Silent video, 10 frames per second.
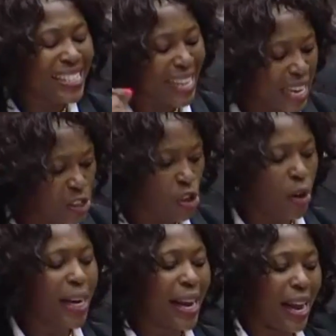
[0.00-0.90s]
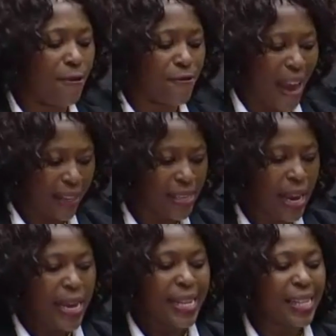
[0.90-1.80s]
a historical fact
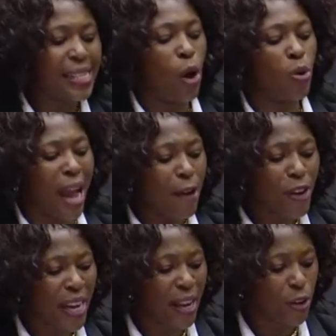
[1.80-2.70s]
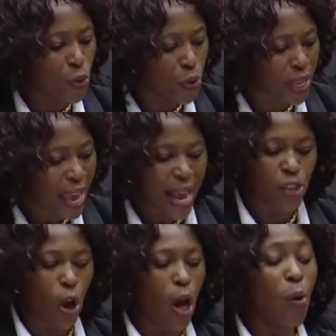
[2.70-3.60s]
that South African youth
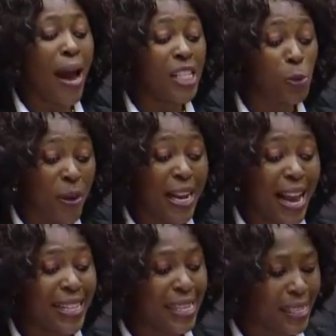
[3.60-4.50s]
has always been at the